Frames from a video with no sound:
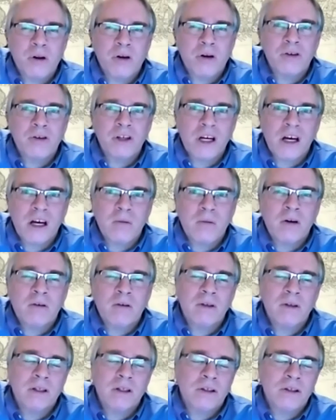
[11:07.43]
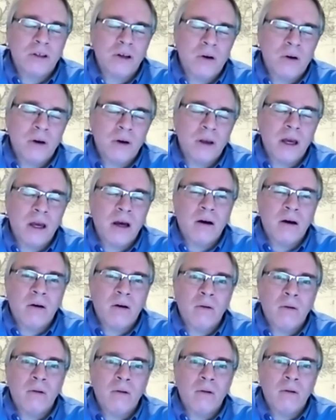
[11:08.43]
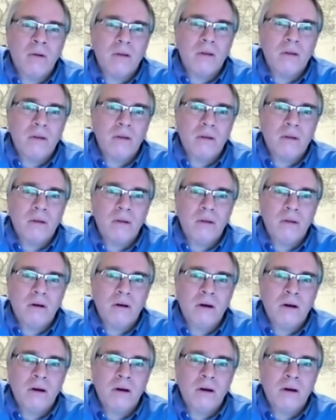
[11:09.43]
think I do a pretty good job of, is showing how